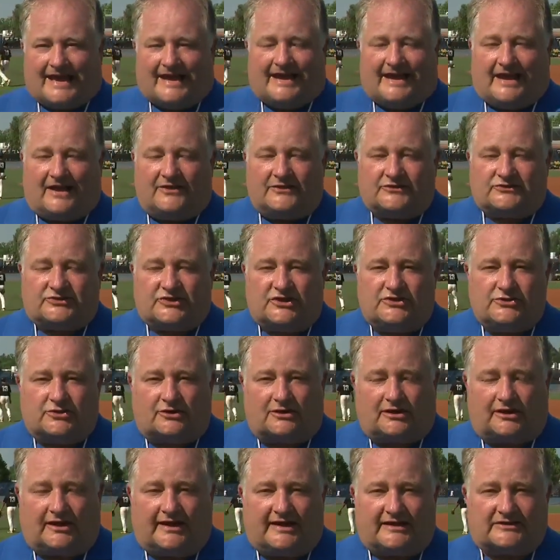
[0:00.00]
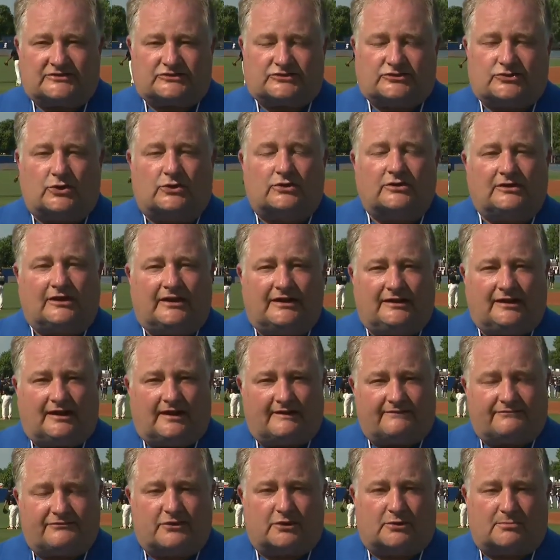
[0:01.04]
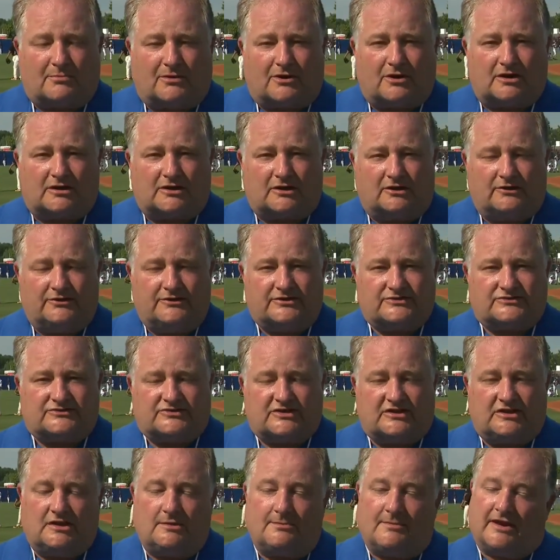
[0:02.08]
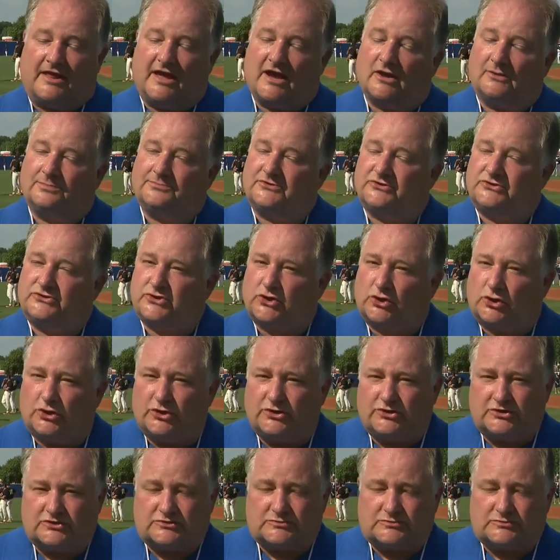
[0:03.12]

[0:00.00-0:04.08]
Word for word: Now, the senior class certainly left their mark on this team and helped to turn